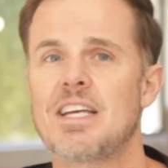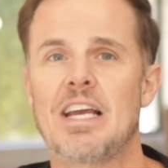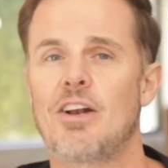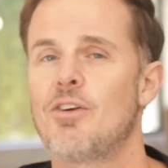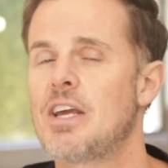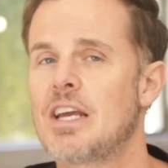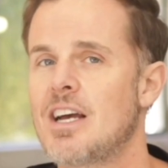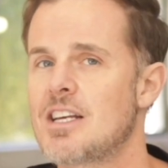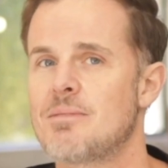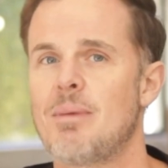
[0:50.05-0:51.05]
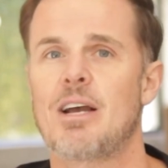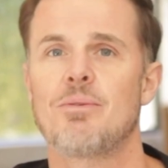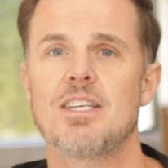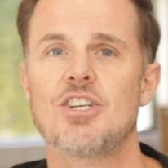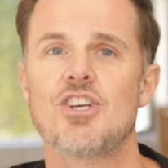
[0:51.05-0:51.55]
including customer
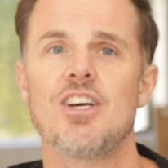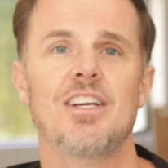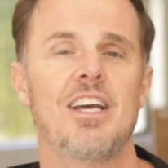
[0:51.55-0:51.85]
acquisition,